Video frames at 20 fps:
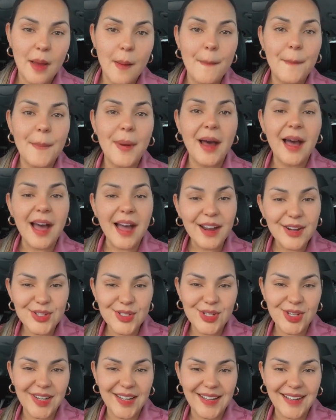But
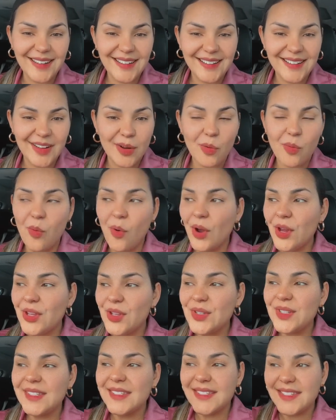actually, what
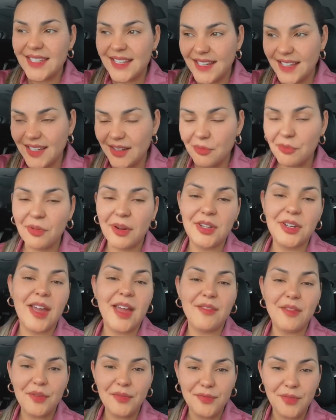you see when you
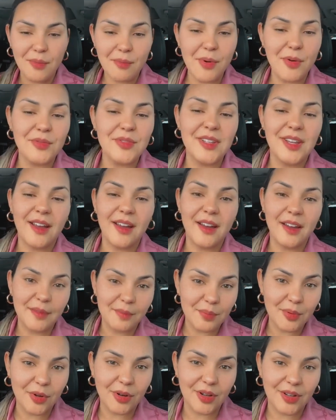have a formaldehyde
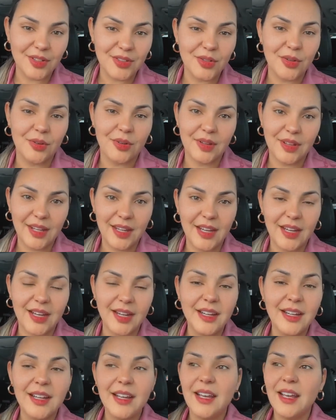product on the
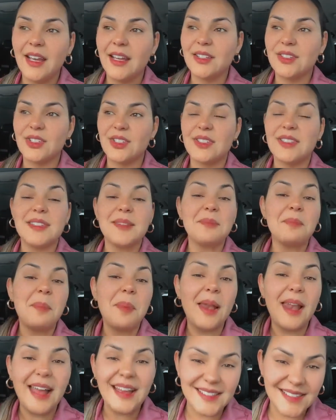hair is just a
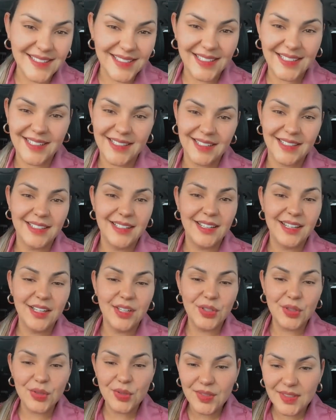plastic.
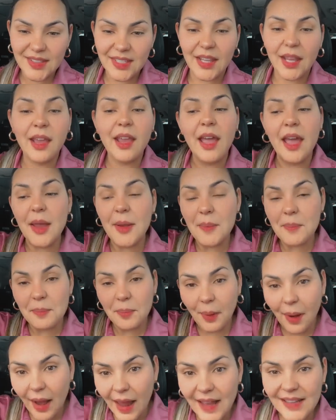You're seeing a
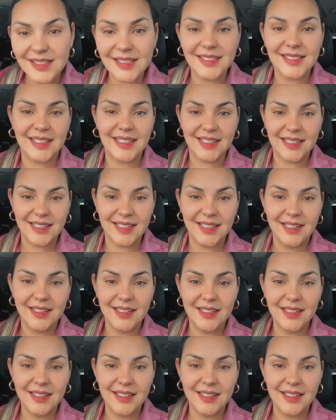plastic.